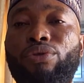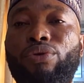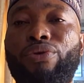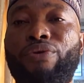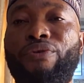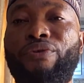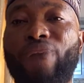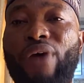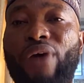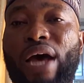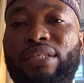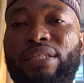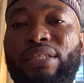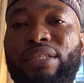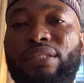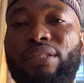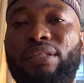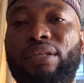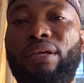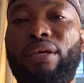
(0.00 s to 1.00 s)
reverse
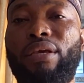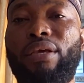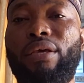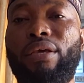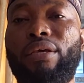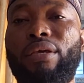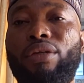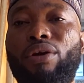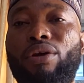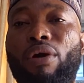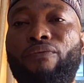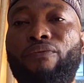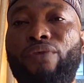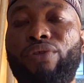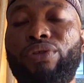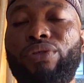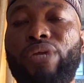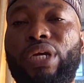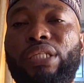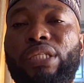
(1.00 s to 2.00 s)
the
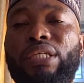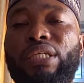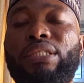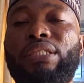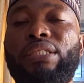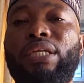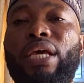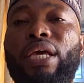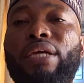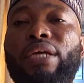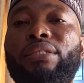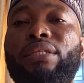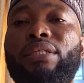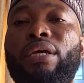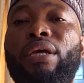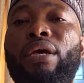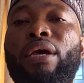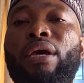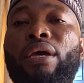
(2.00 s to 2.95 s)
unfortunate incidents.